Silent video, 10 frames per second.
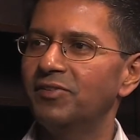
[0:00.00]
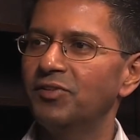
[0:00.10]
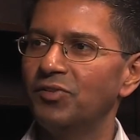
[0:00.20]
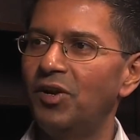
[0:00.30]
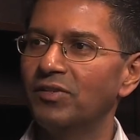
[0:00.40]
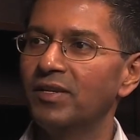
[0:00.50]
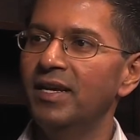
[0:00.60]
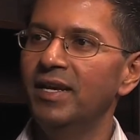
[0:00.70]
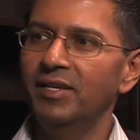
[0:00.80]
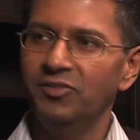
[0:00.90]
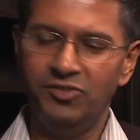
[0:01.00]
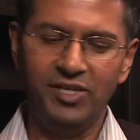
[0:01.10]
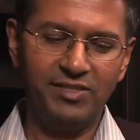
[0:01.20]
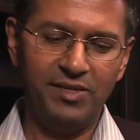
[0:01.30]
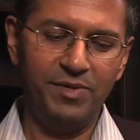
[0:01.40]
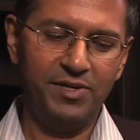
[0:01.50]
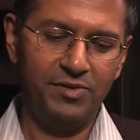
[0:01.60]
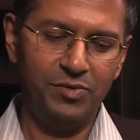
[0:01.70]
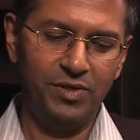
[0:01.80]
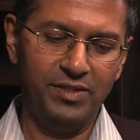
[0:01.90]
So it's not just limited
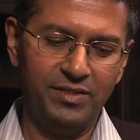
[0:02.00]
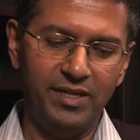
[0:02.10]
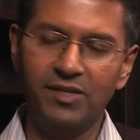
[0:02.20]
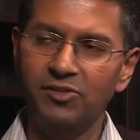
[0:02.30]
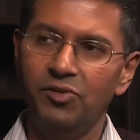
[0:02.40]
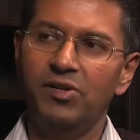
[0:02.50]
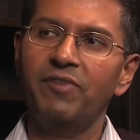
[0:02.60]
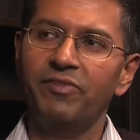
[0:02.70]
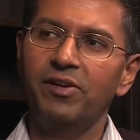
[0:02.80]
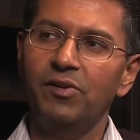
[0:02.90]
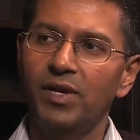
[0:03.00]
to a single geographical